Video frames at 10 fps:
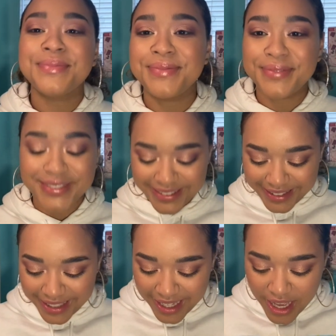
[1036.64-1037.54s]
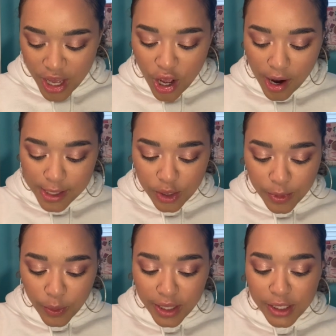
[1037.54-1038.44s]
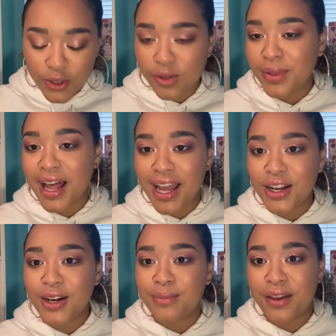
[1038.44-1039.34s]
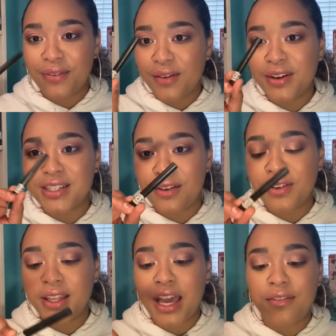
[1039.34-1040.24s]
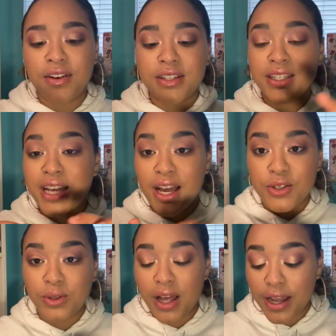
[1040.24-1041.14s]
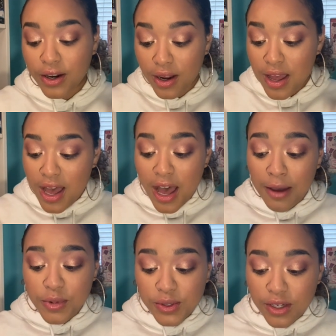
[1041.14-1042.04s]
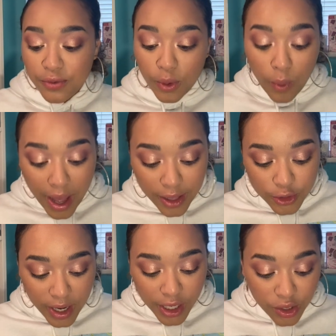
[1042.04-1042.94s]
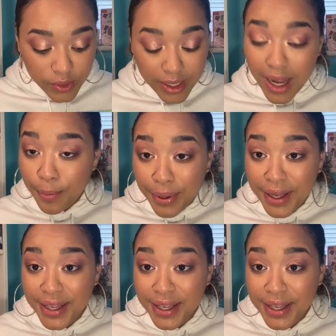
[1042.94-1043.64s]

All right, so I'm gonna quickly do some liner. My favorite, definitely the Kat Von D Tattoo Liner. I've been using it for a while, trying to use it up.